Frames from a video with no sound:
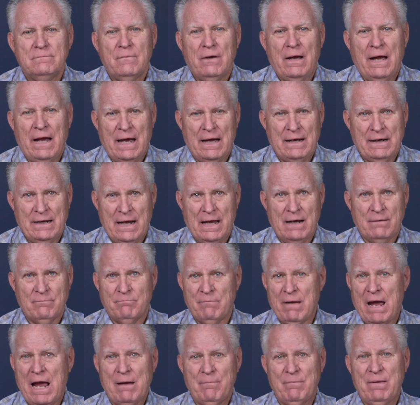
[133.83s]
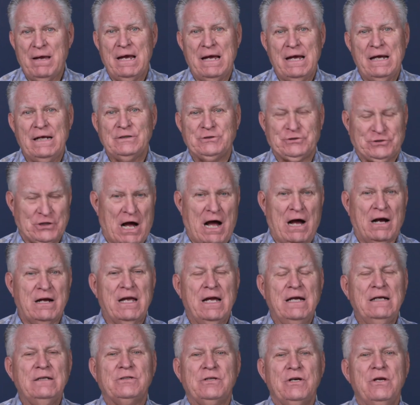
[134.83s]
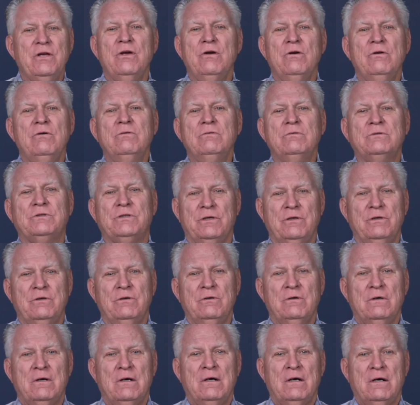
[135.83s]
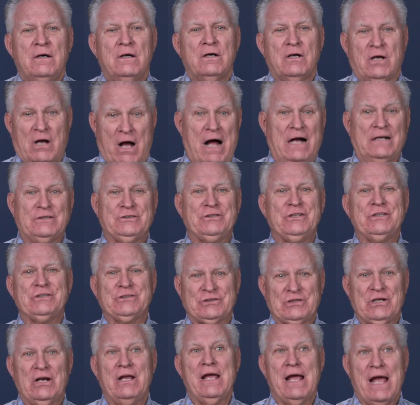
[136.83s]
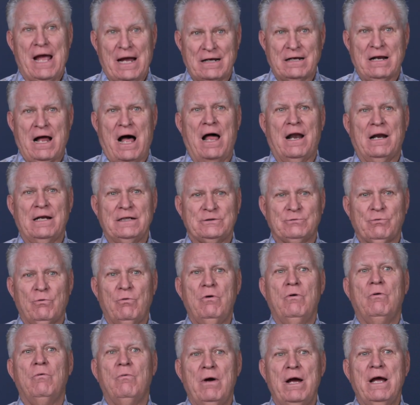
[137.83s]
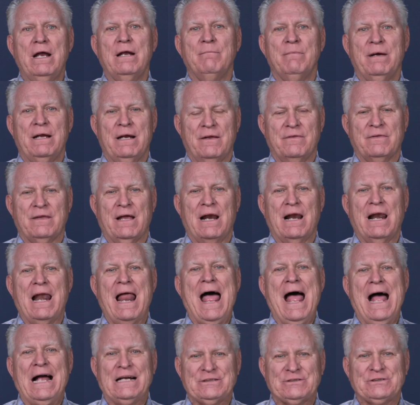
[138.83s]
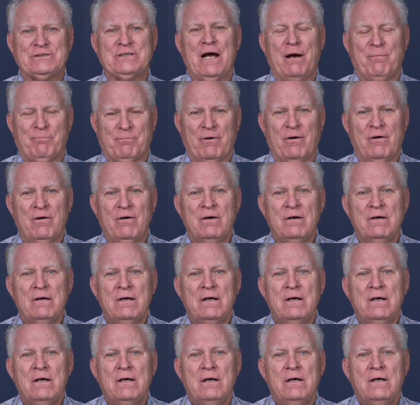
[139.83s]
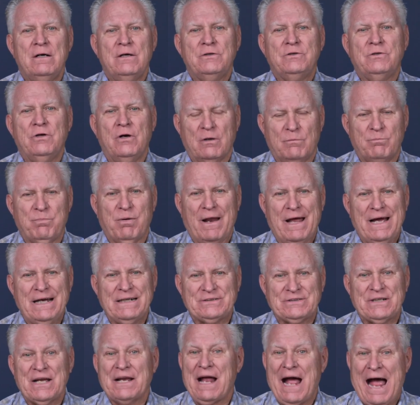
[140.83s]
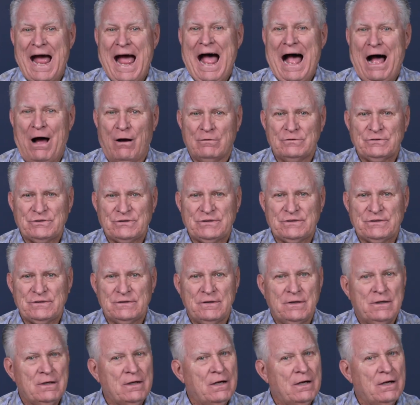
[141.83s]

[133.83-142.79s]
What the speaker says: And it may be shocking to you to consciously acknowledge, well, wait a minute, the Last Supper took place in a house,